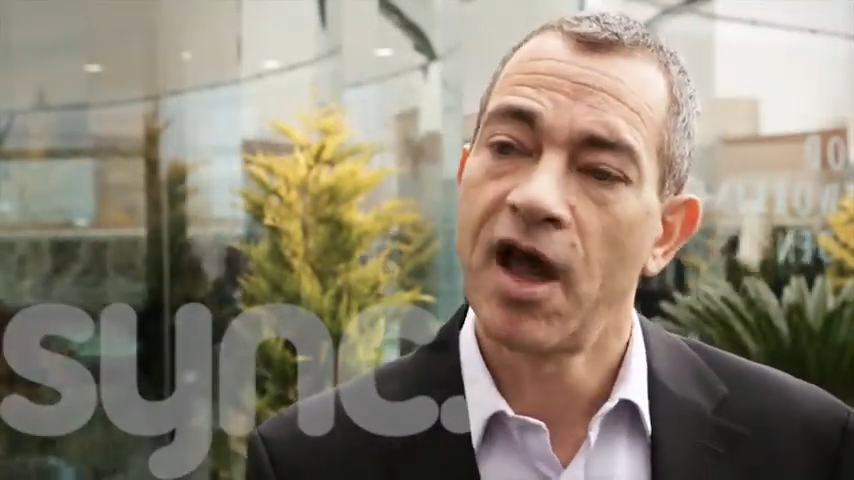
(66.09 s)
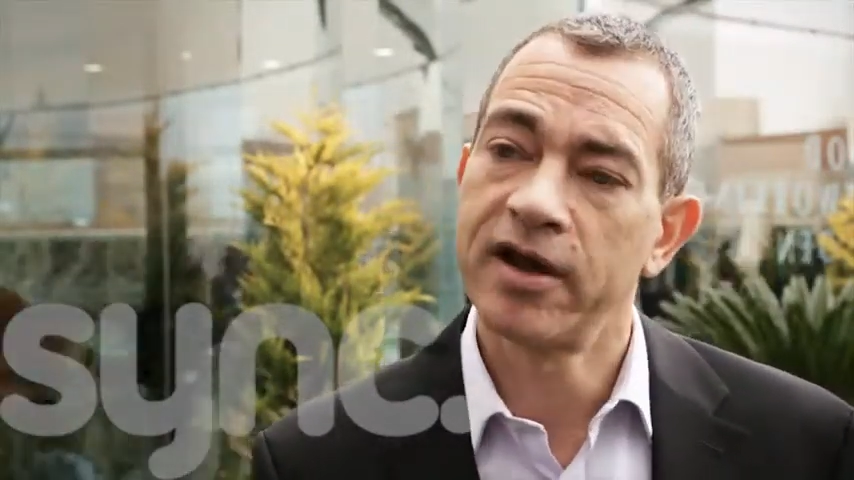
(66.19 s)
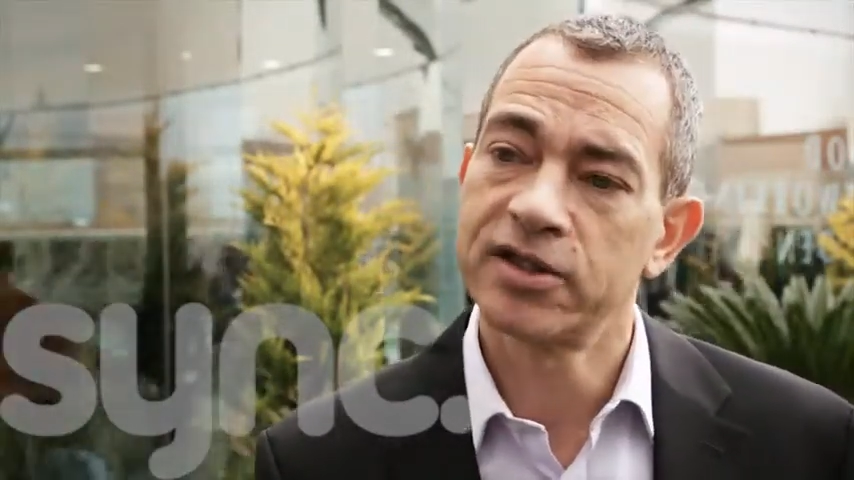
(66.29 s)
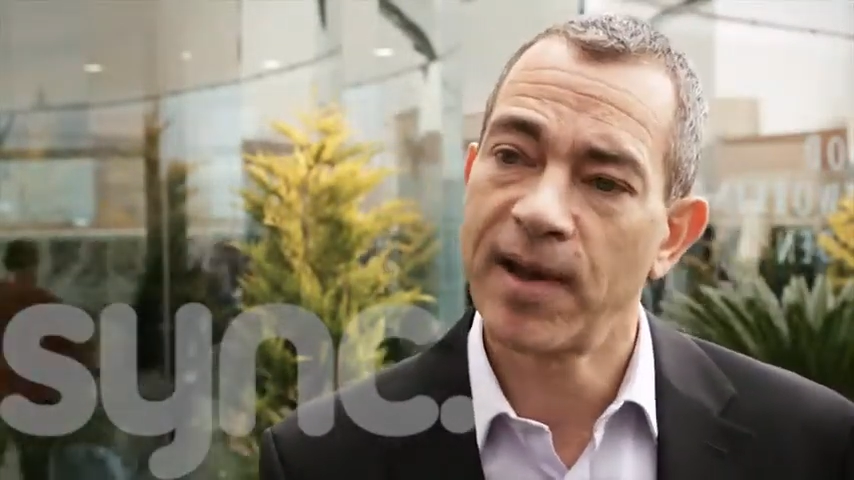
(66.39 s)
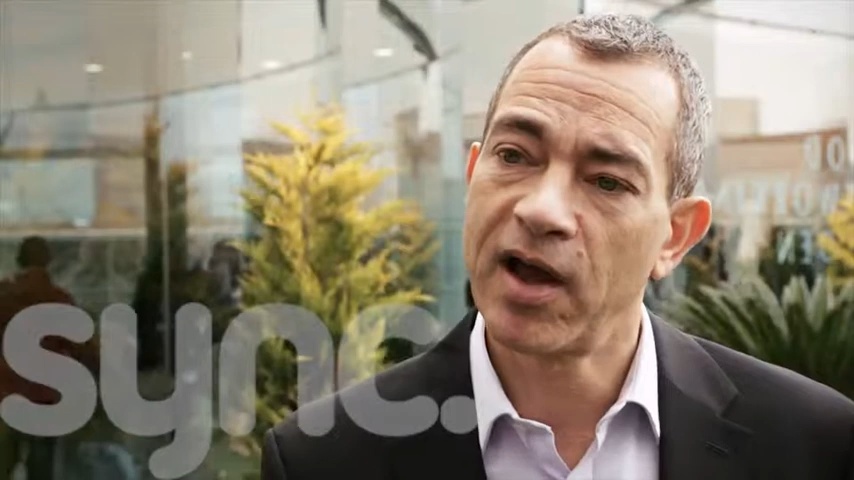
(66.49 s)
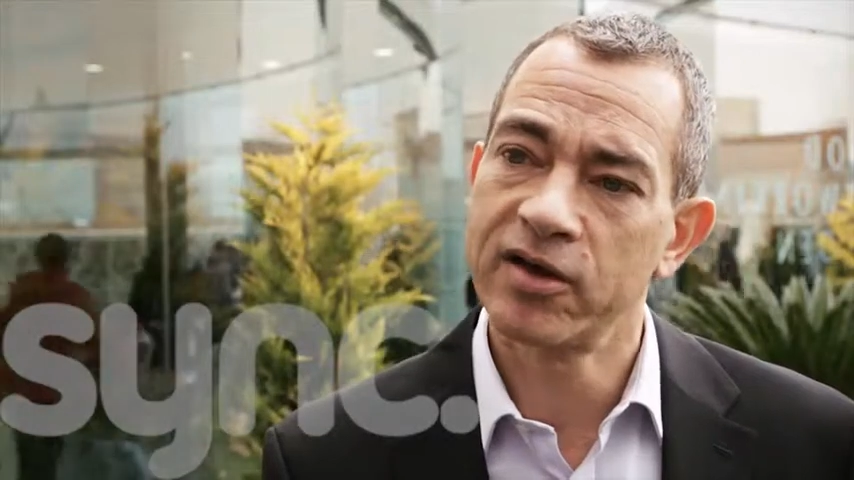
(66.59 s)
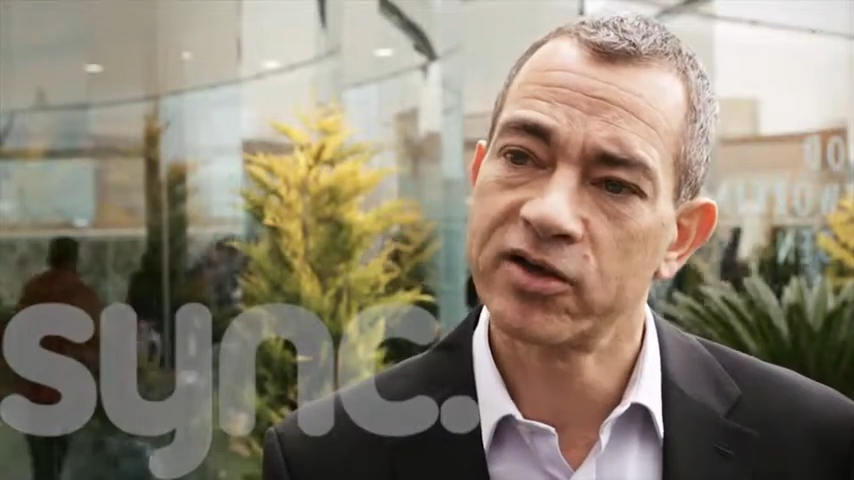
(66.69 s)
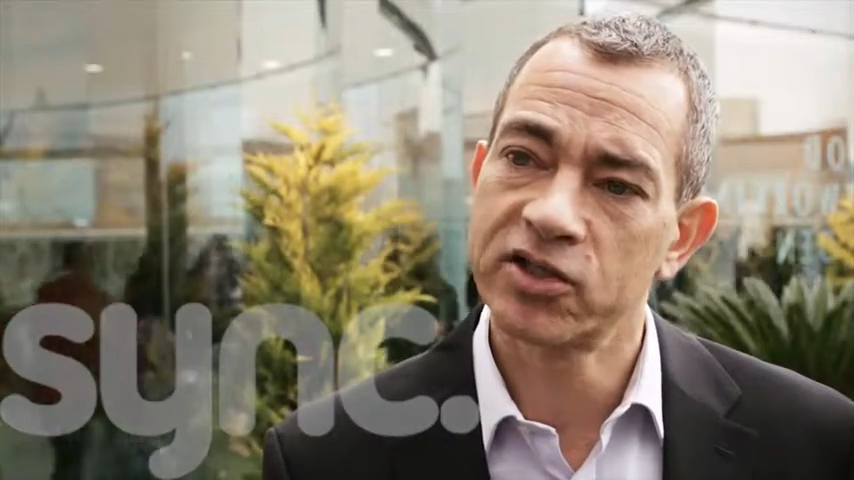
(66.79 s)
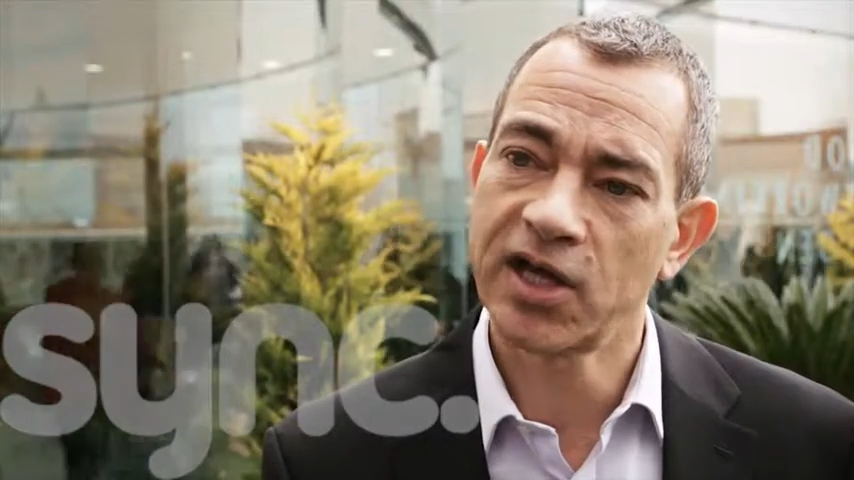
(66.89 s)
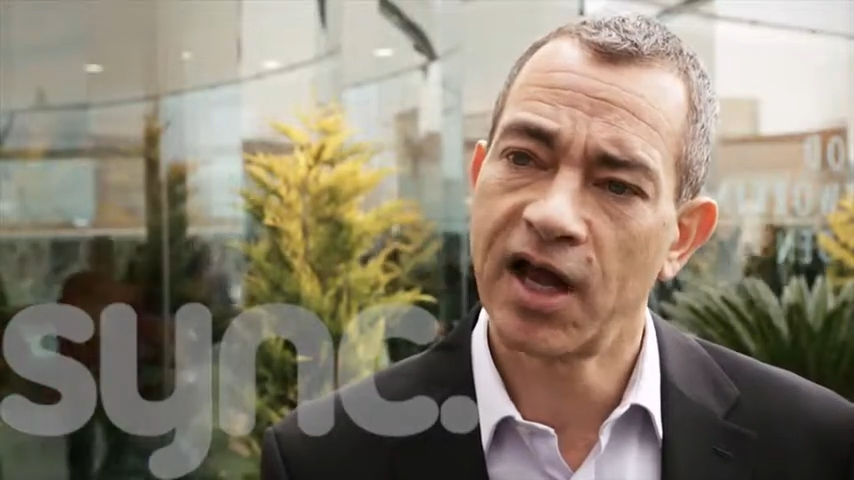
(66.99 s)
and it's about
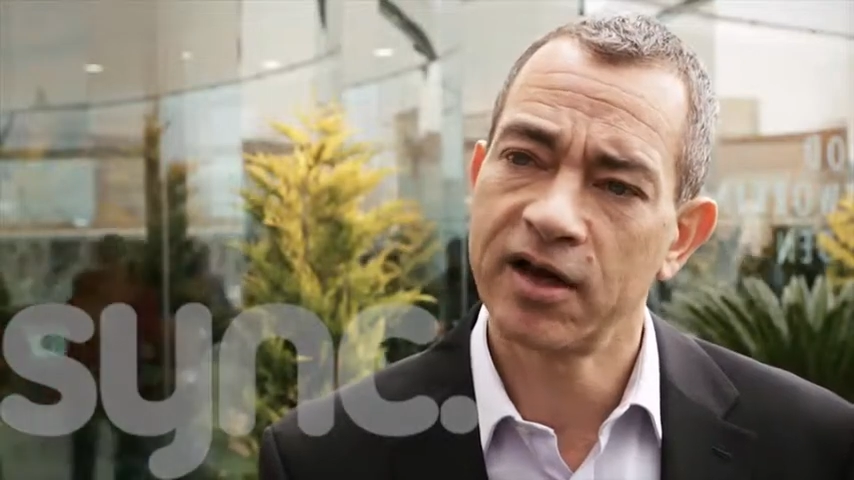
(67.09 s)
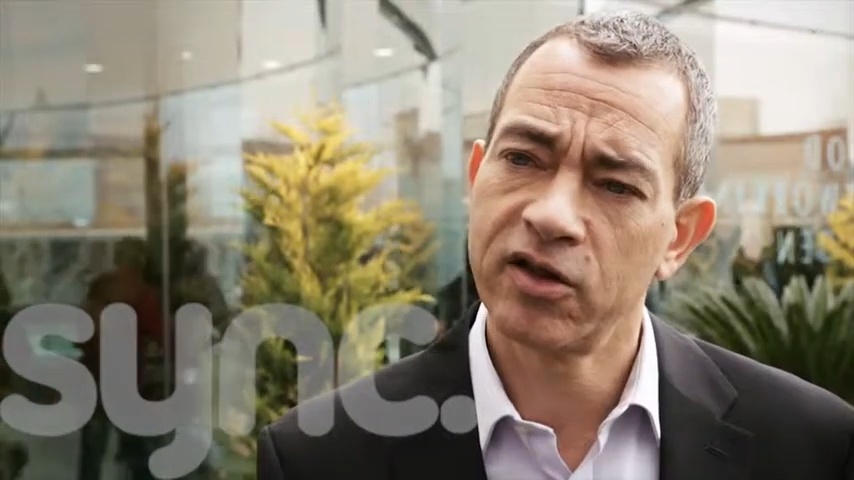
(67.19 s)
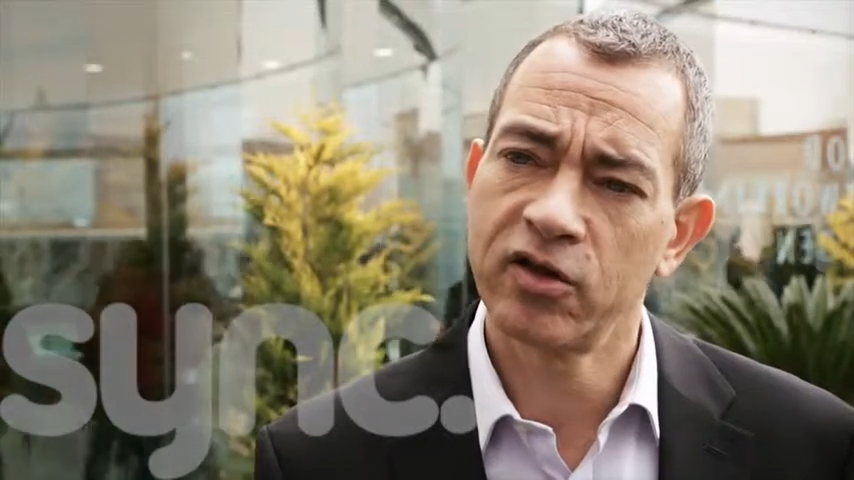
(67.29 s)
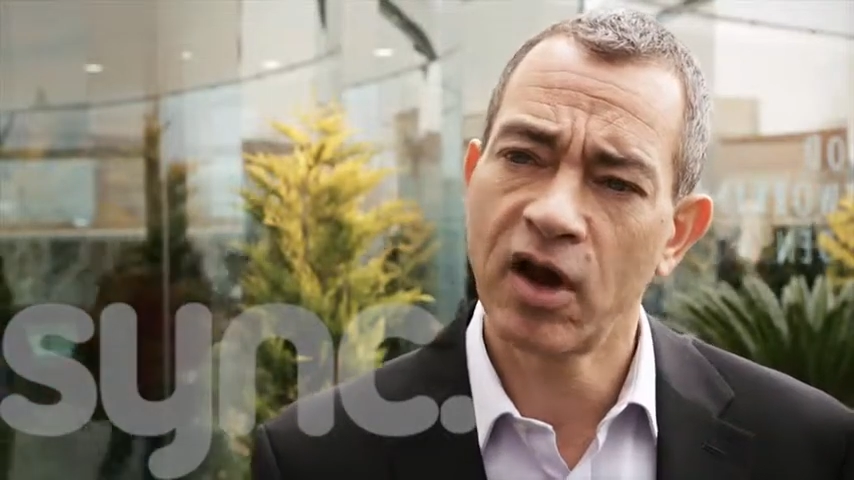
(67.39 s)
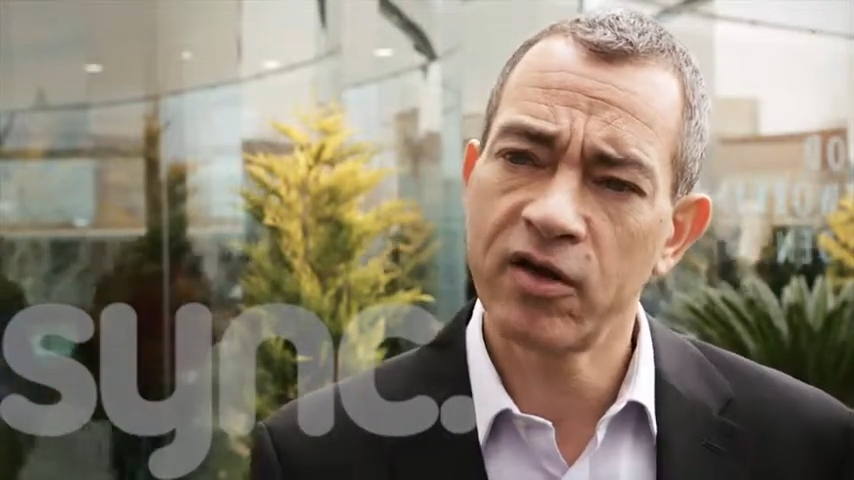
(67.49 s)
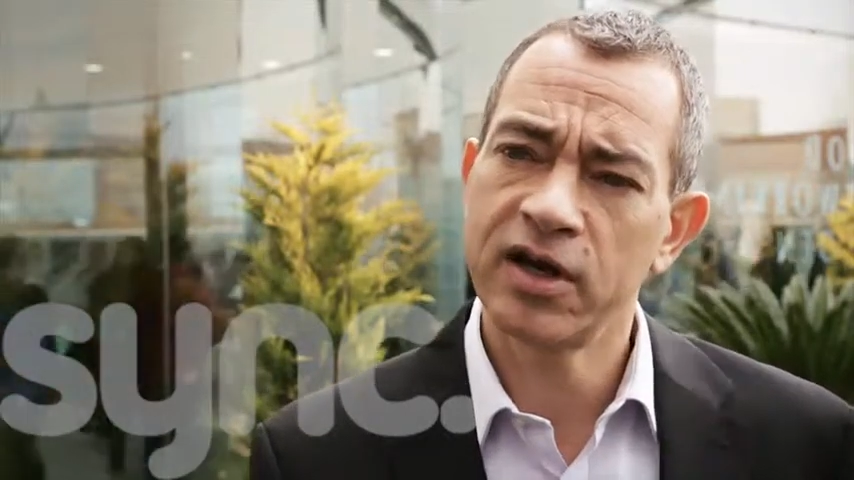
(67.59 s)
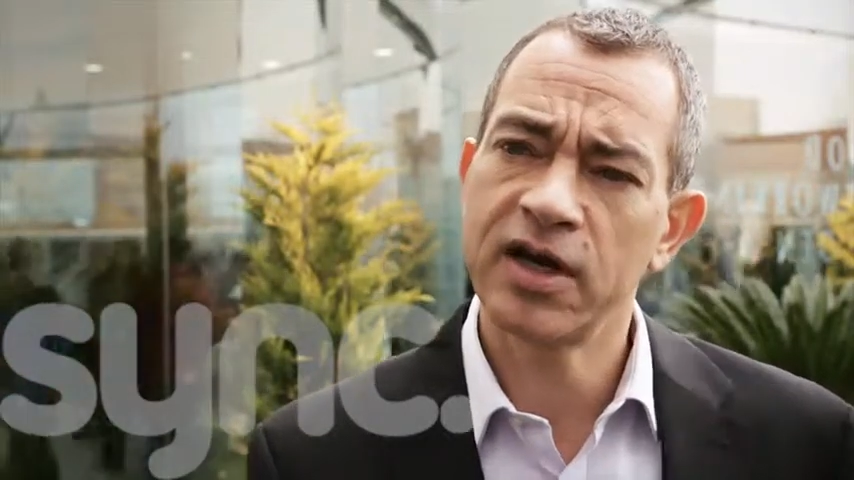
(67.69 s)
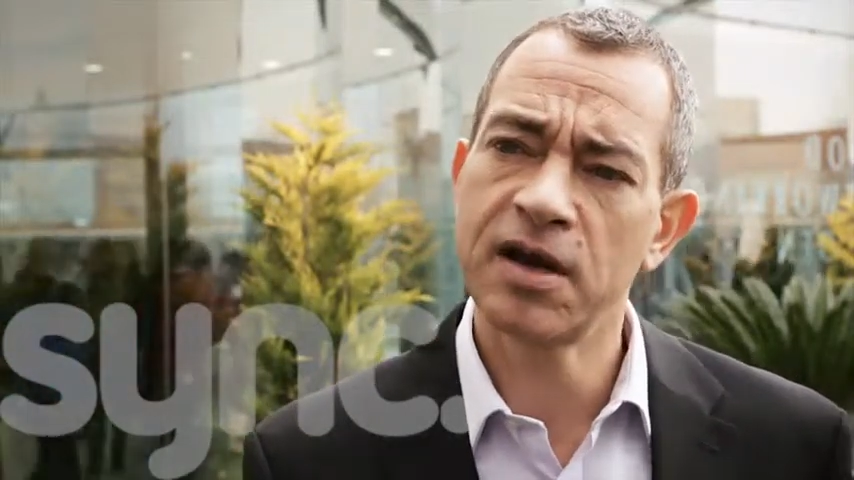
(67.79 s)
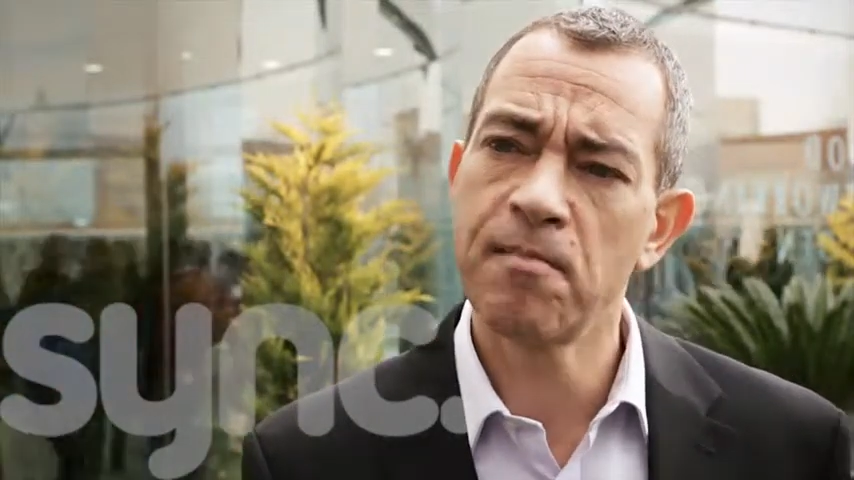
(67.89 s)
understanding that you don't only need